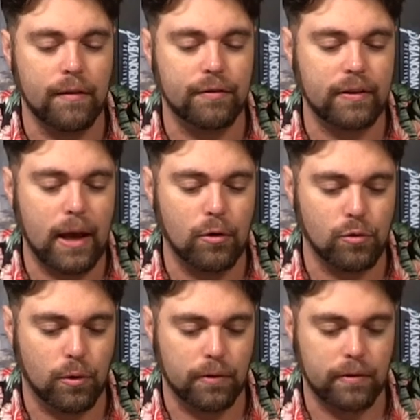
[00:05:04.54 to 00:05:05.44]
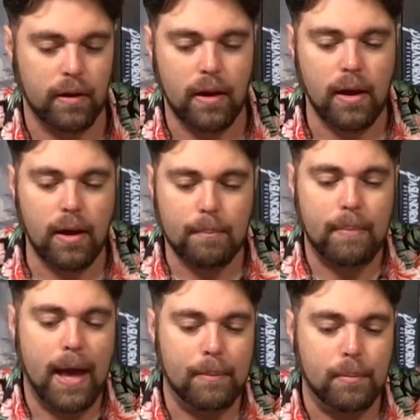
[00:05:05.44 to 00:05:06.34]
of scoundrels.
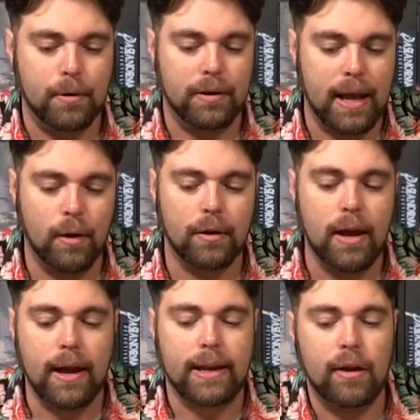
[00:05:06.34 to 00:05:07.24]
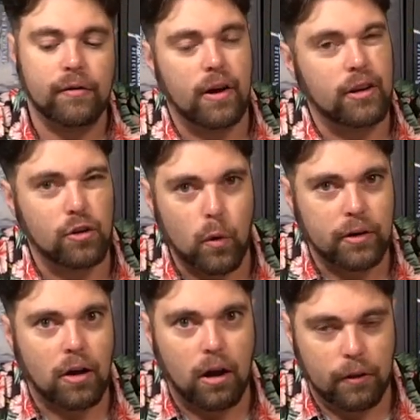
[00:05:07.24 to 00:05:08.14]
Bam, you put it down, and now you've got an
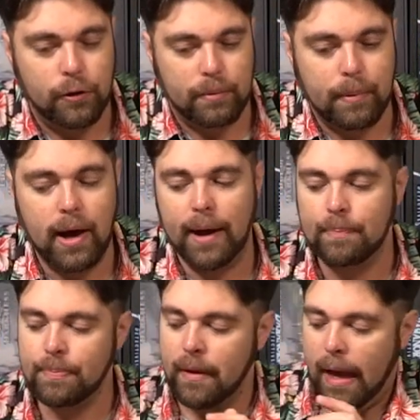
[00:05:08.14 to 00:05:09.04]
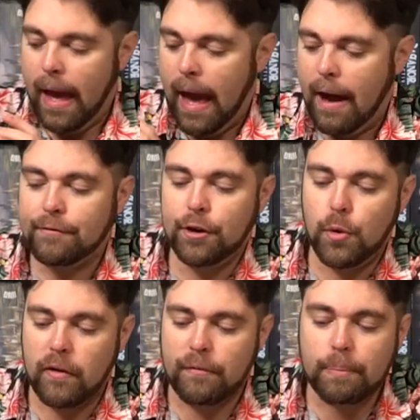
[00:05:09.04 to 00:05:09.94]
annoying dog that you can buy. After
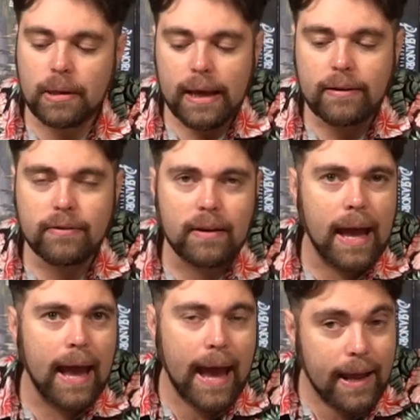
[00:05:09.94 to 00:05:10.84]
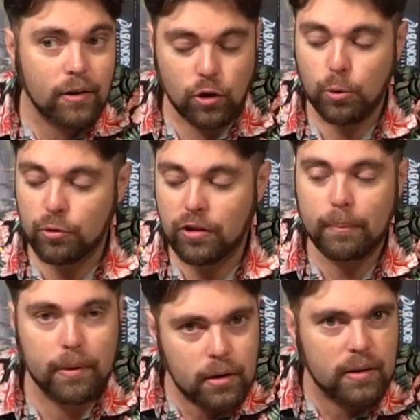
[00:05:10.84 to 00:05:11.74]
you have placed and used the
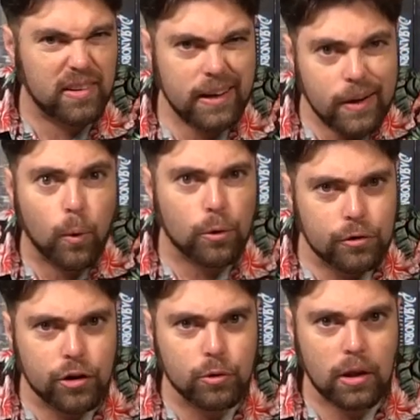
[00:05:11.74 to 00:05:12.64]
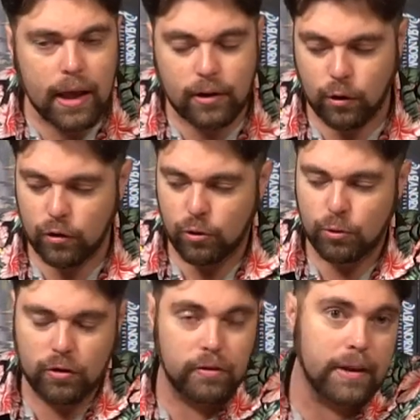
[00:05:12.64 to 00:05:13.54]
abilities in any order that you'd like, you can
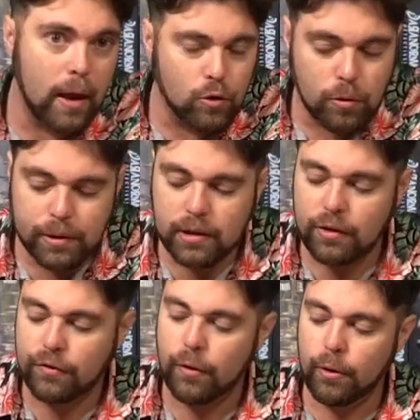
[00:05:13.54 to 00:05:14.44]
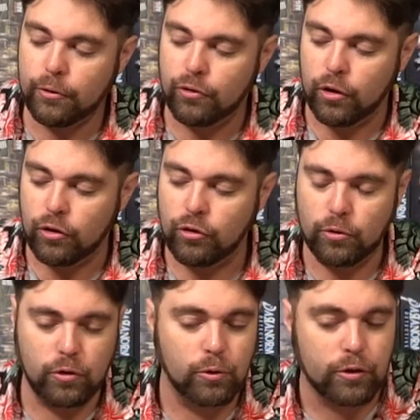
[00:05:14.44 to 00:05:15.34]
use the scoundrel abilities first, you can
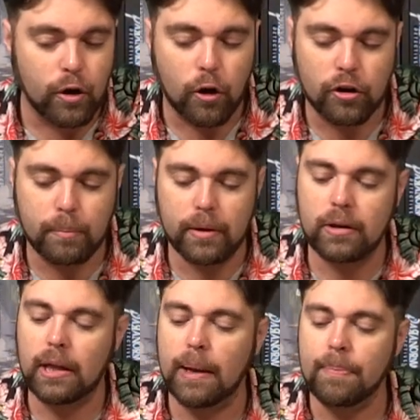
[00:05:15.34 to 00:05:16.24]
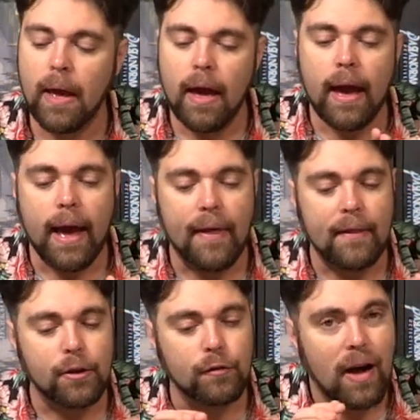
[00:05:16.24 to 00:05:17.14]
choose to use the card ability, and
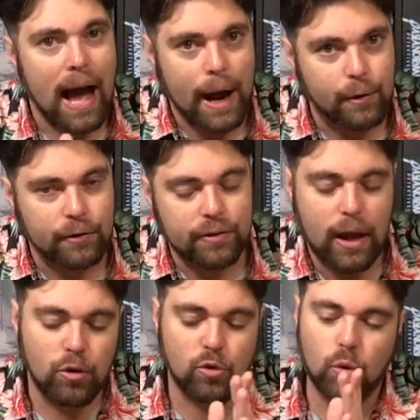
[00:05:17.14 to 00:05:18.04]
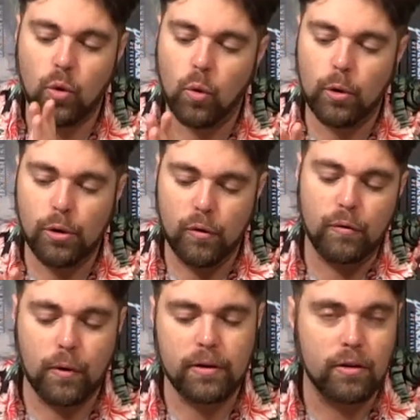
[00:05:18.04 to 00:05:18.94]
then you've hired a scoundrel or
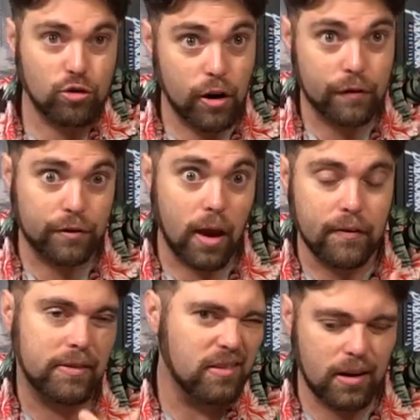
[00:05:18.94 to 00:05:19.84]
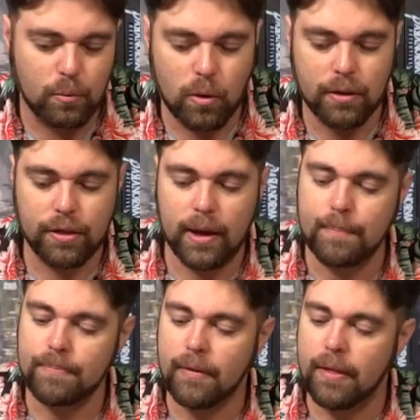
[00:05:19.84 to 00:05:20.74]
you've went to the sheriff's office and done one
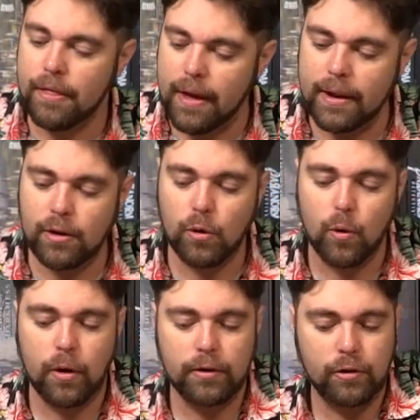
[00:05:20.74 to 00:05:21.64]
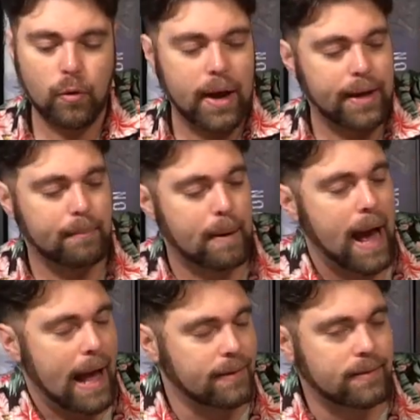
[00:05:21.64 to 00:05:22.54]
thing, then you're going to go ahead and
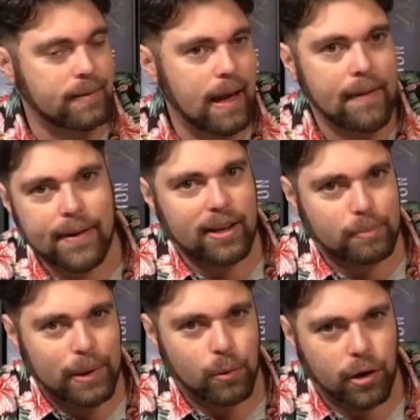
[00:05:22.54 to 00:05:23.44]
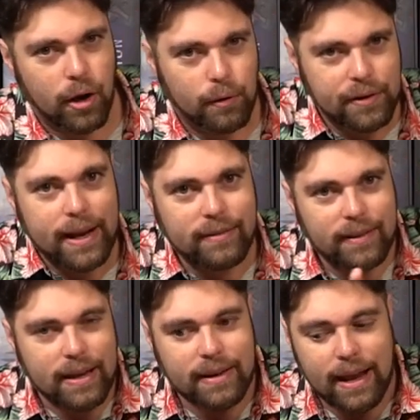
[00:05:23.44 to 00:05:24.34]
pass. And the next player will go, next
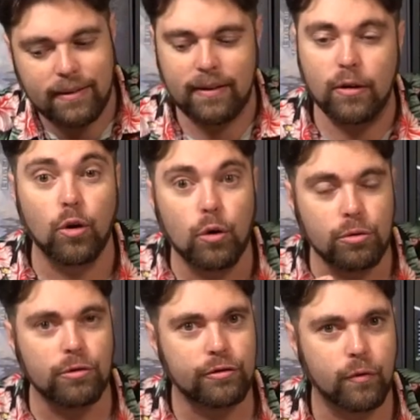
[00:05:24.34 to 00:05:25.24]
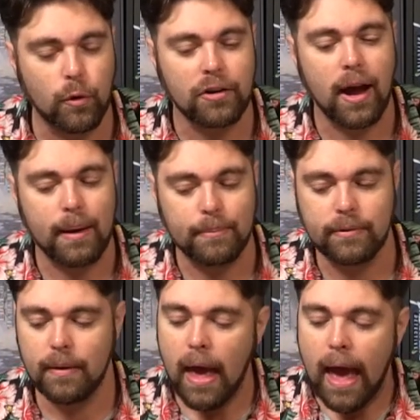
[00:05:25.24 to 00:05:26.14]
and next. And you'll go through this four
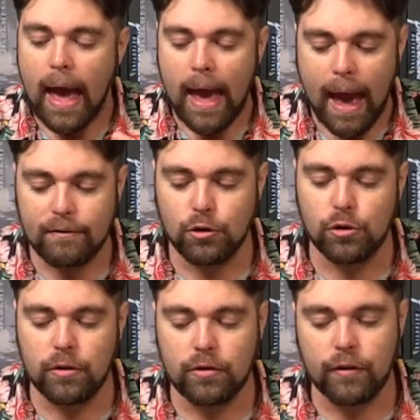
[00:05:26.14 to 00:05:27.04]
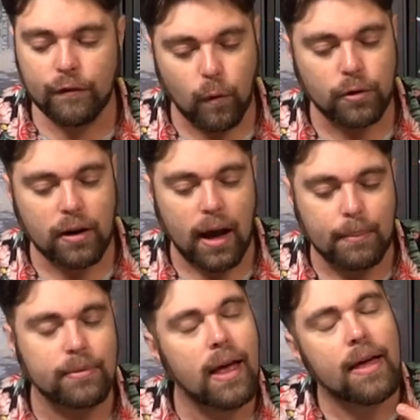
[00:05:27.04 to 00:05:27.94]
times. After you do this four
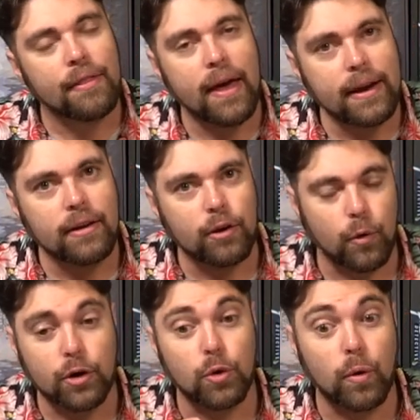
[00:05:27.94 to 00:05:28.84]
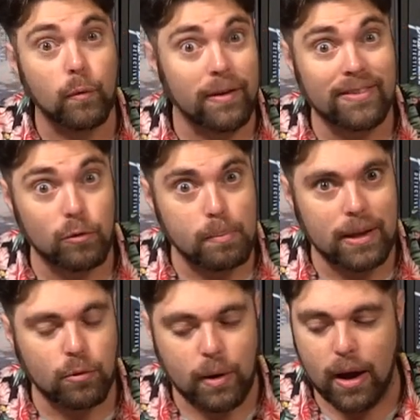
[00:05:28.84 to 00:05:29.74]
times, then you're going to rinse and
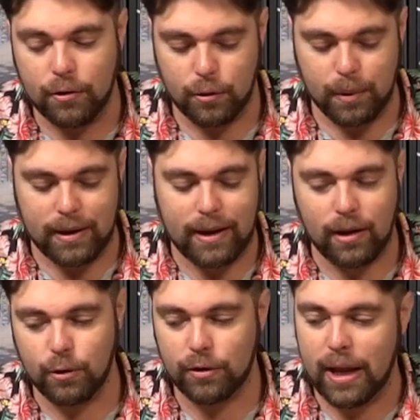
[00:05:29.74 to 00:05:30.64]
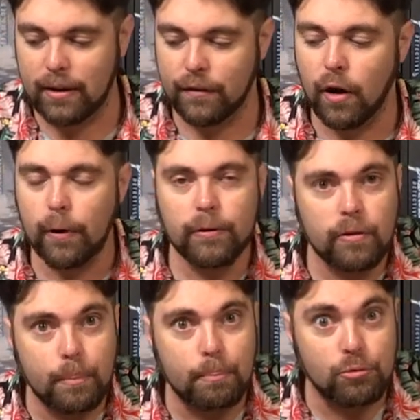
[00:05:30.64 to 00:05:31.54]
repeat the round. You'll be taking your deck of
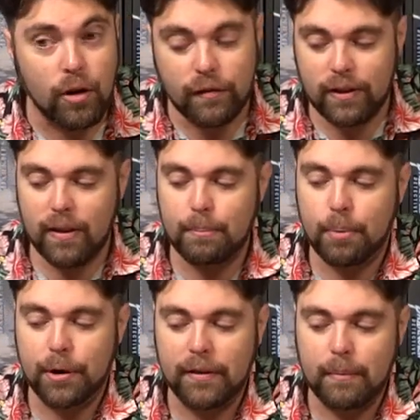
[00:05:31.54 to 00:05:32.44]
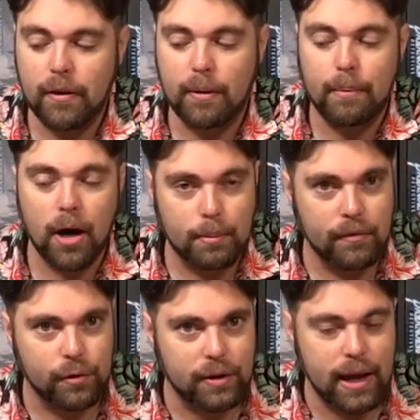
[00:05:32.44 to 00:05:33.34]
cards, shuffling them, putting them on the bottom
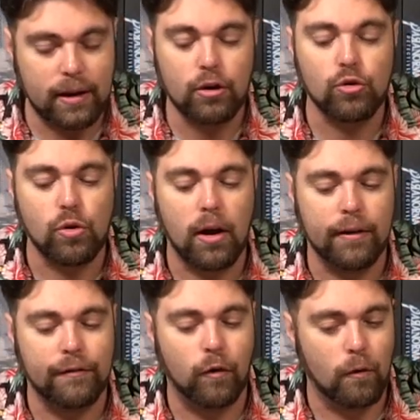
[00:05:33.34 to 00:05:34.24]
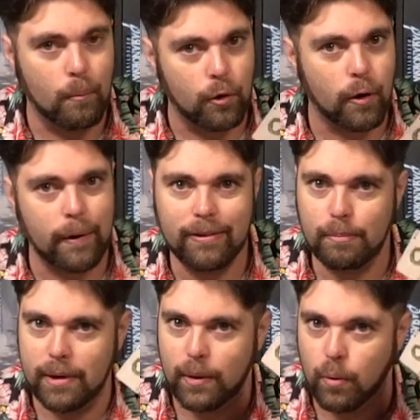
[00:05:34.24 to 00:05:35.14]
of your deck, drawing four more cards,
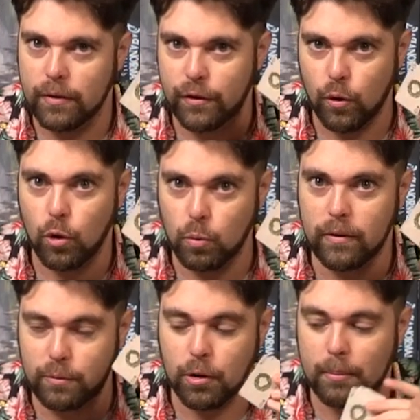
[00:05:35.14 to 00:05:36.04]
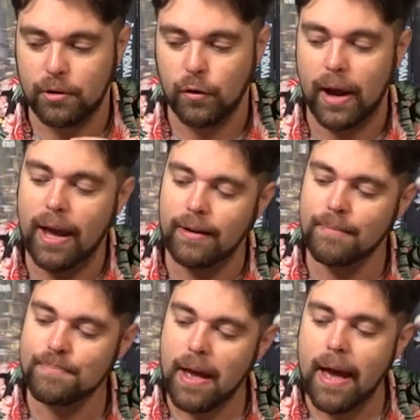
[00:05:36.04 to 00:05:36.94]
meaning one of your old ones will come to your hand,